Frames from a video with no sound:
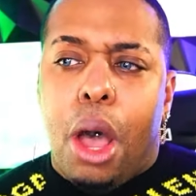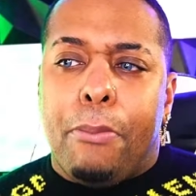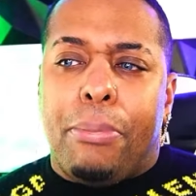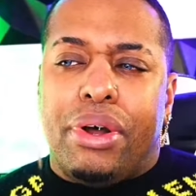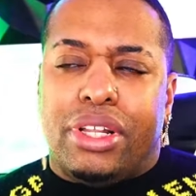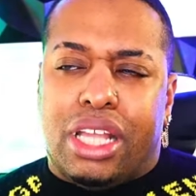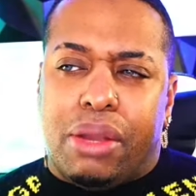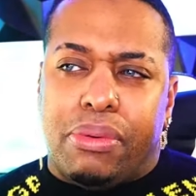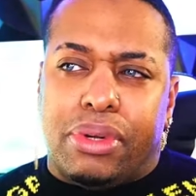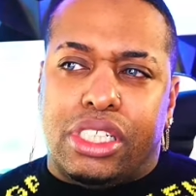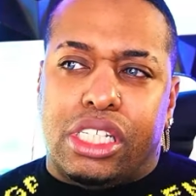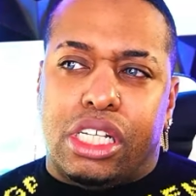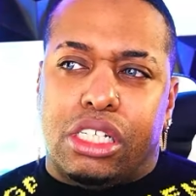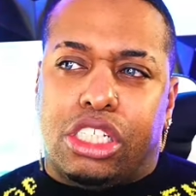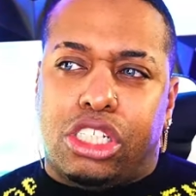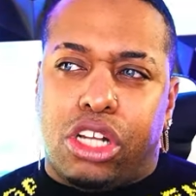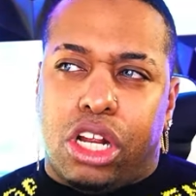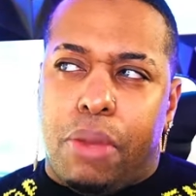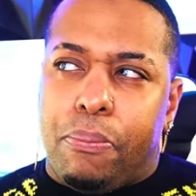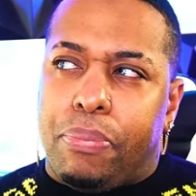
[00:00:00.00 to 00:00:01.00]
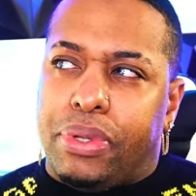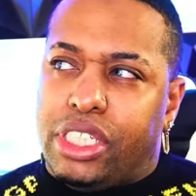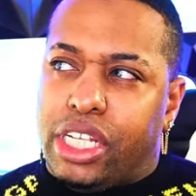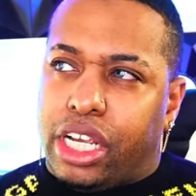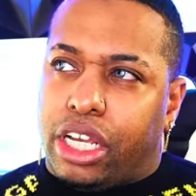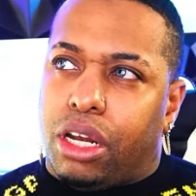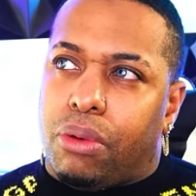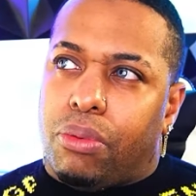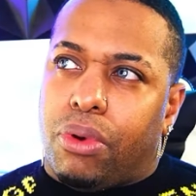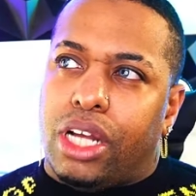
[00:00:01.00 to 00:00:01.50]
But there was certain
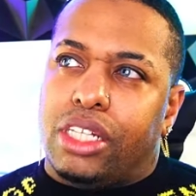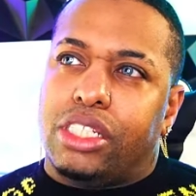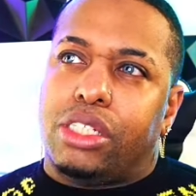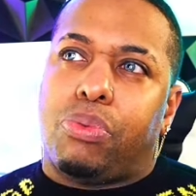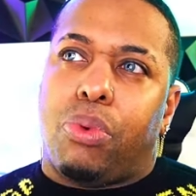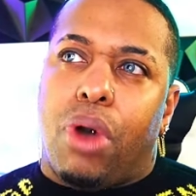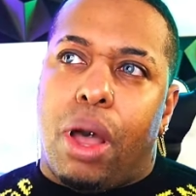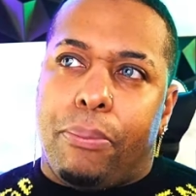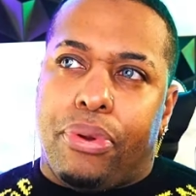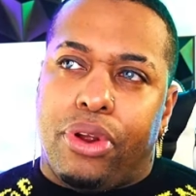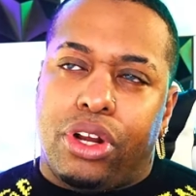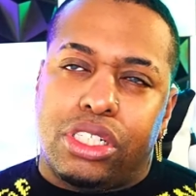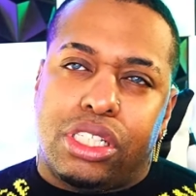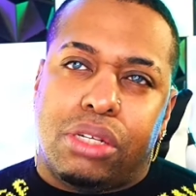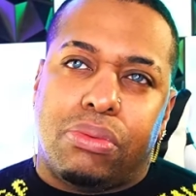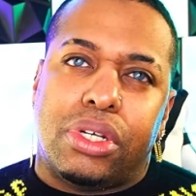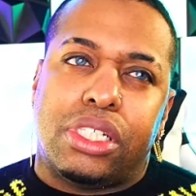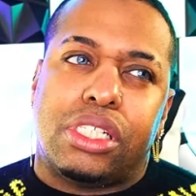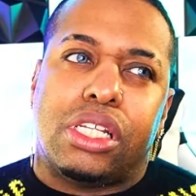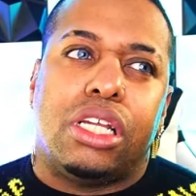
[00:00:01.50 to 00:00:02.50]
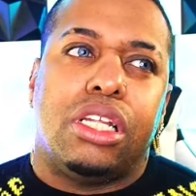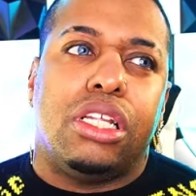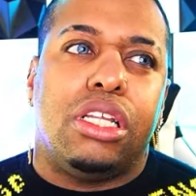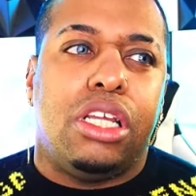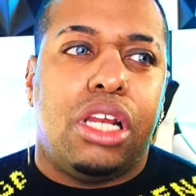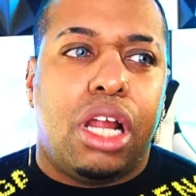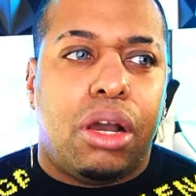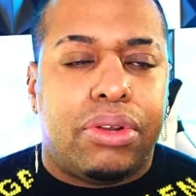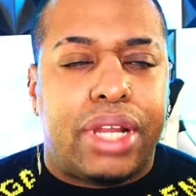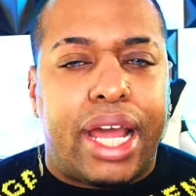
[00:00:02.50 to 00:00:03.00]
particular ones. One person was,
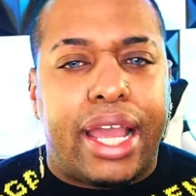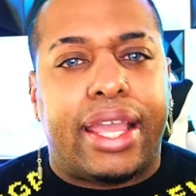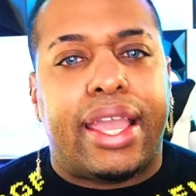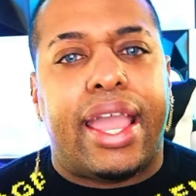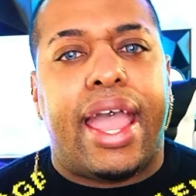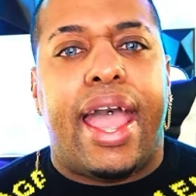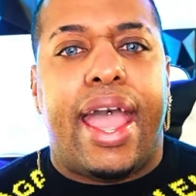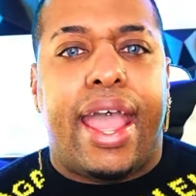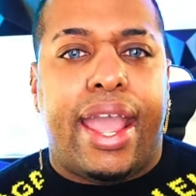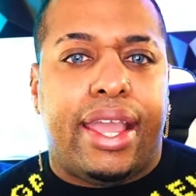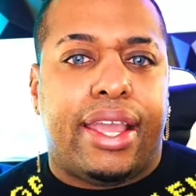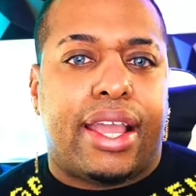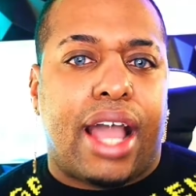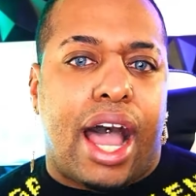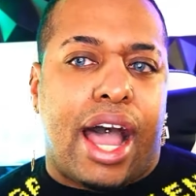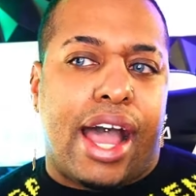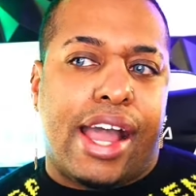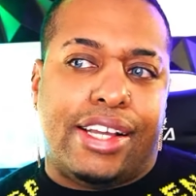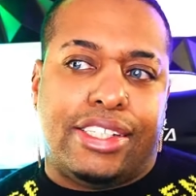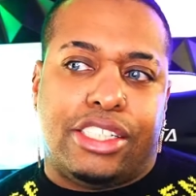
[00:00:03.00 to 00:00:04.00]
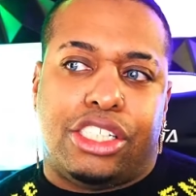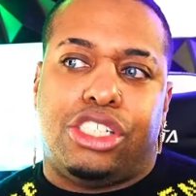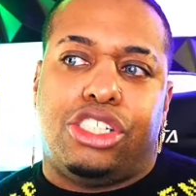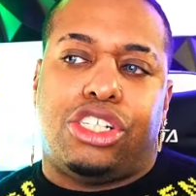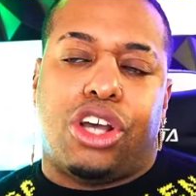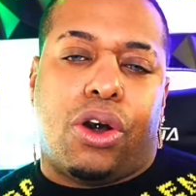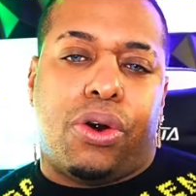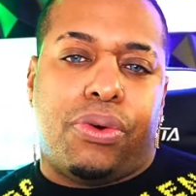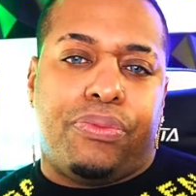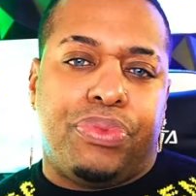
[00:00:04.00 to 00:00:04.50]
you know, like, hey guys,
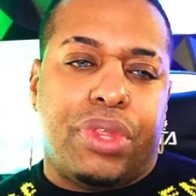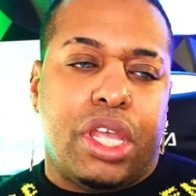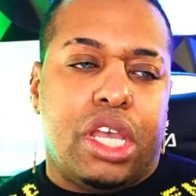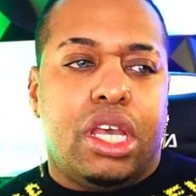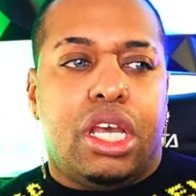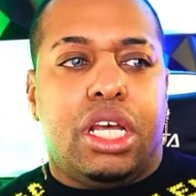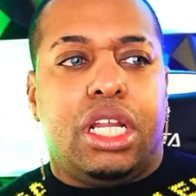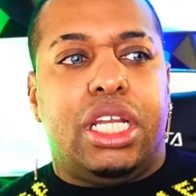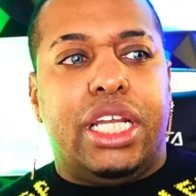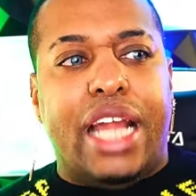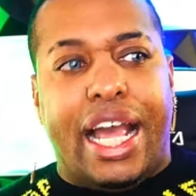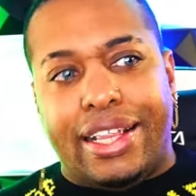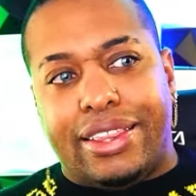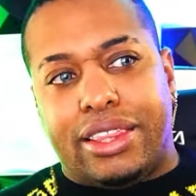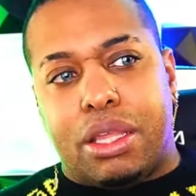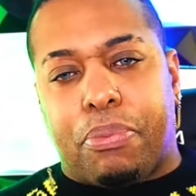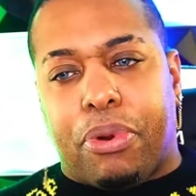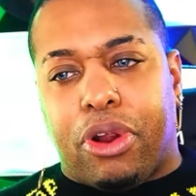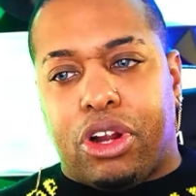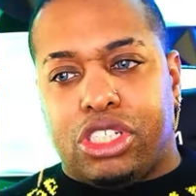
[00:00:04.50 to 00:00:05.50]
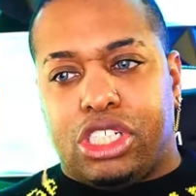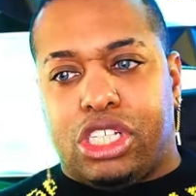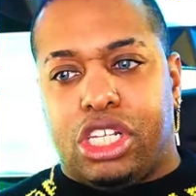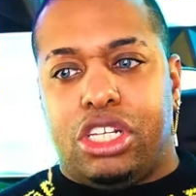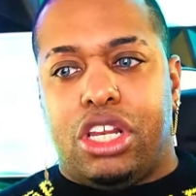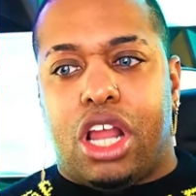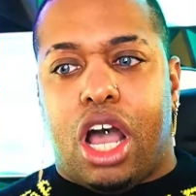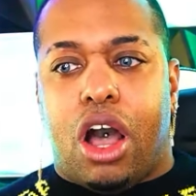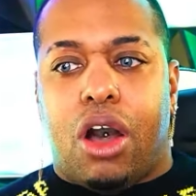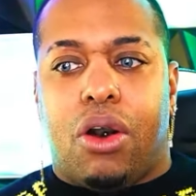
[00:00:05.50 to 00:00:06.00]
don't let the
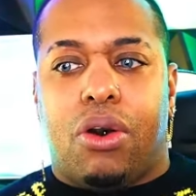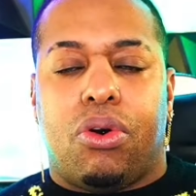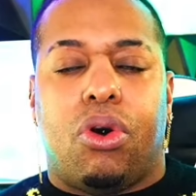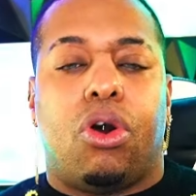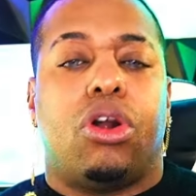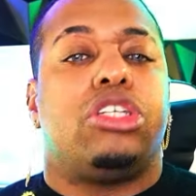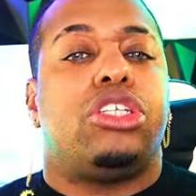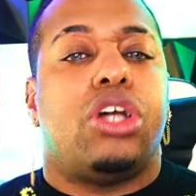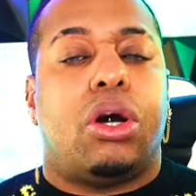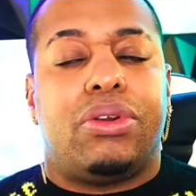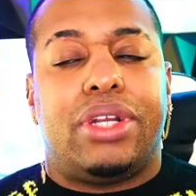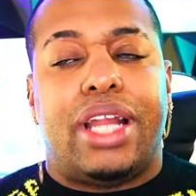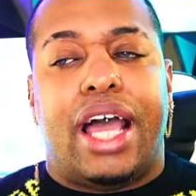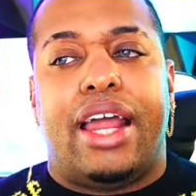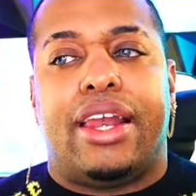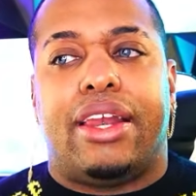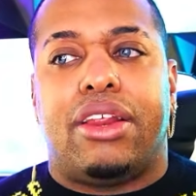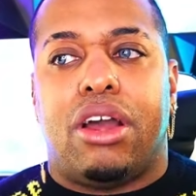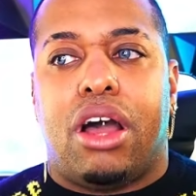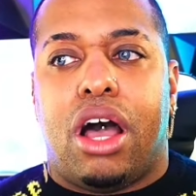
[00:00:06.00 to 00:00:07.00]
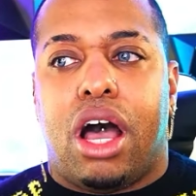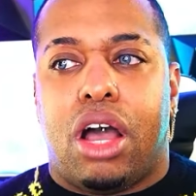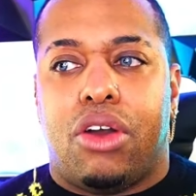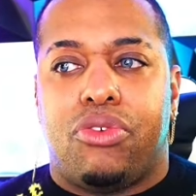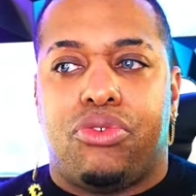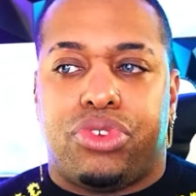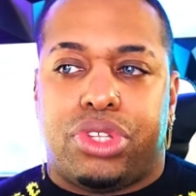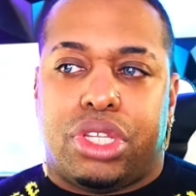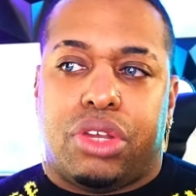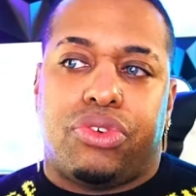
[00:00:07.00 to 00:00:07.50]
person know, or don't let
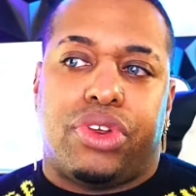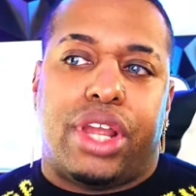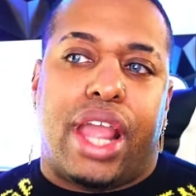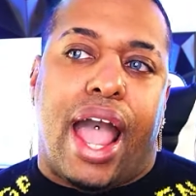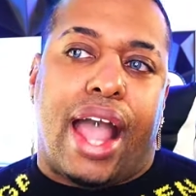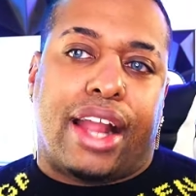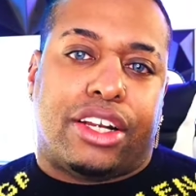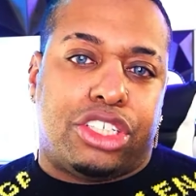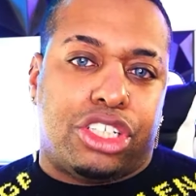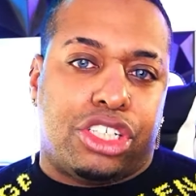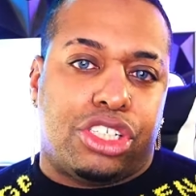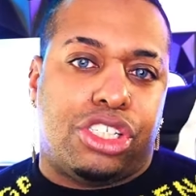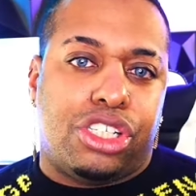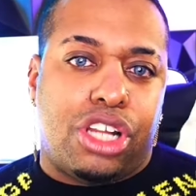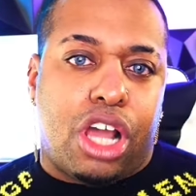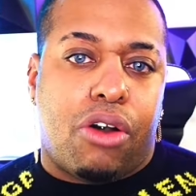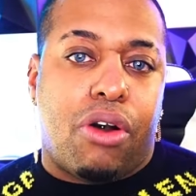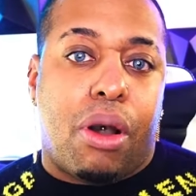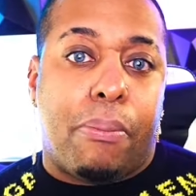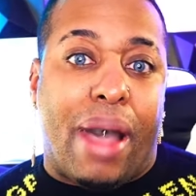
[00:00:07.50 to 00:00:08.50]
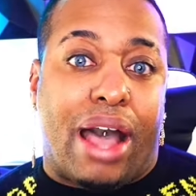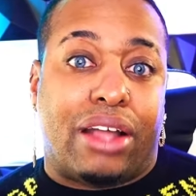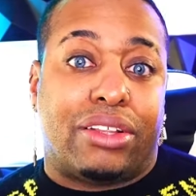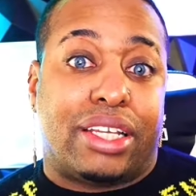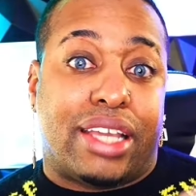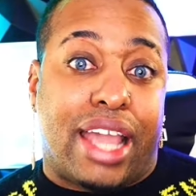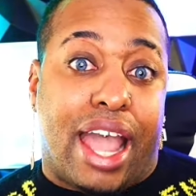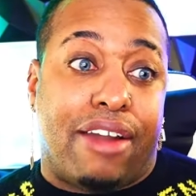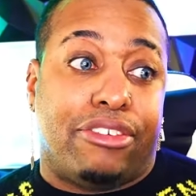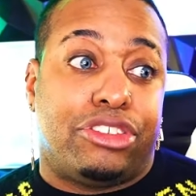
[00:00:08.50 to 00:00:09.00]
the reactors know about
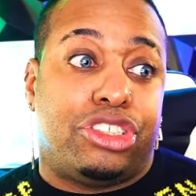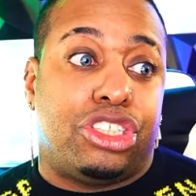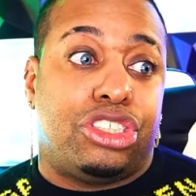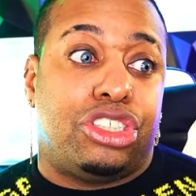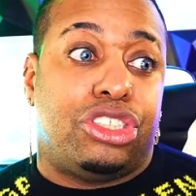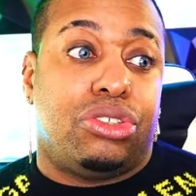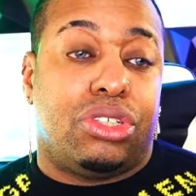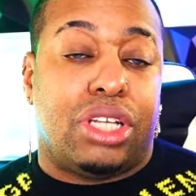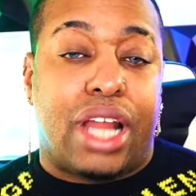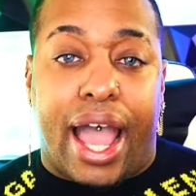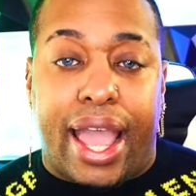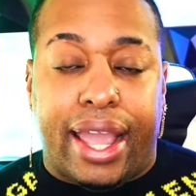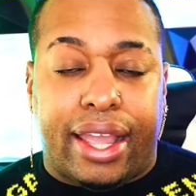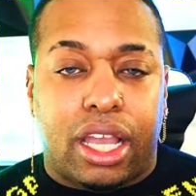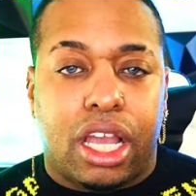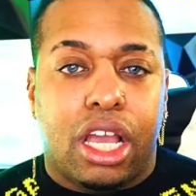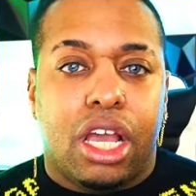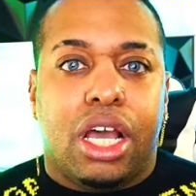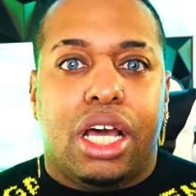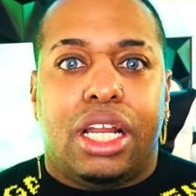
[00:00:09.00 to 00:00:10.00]
the characters you like.